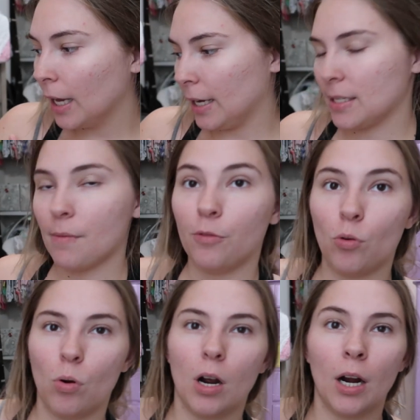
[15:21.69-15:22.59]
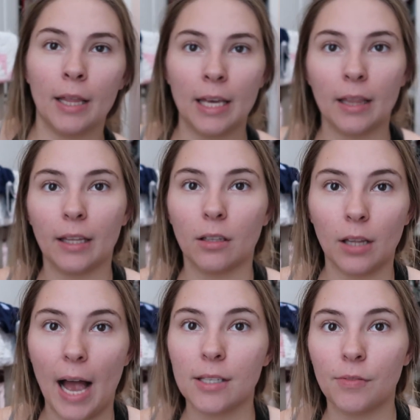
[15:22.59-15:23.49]
except for I think like the
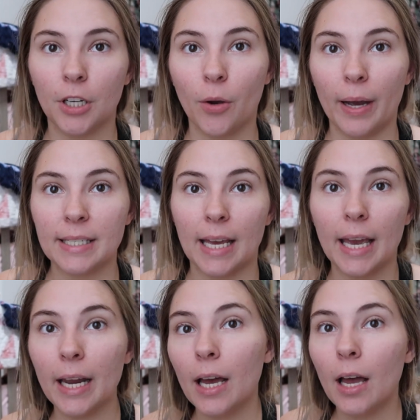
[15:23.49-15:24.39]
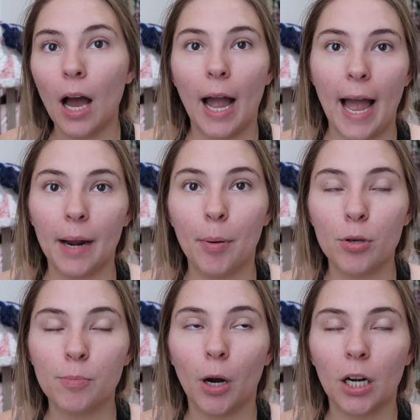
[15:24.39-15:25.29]
last video I did, I had a
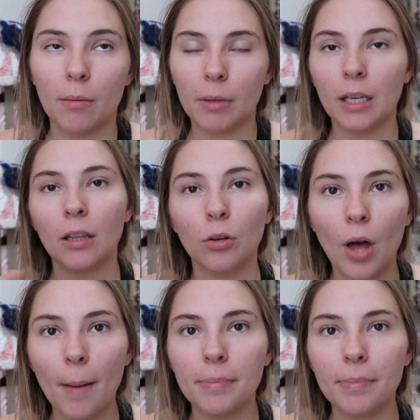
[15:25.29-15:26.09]
postpartum like little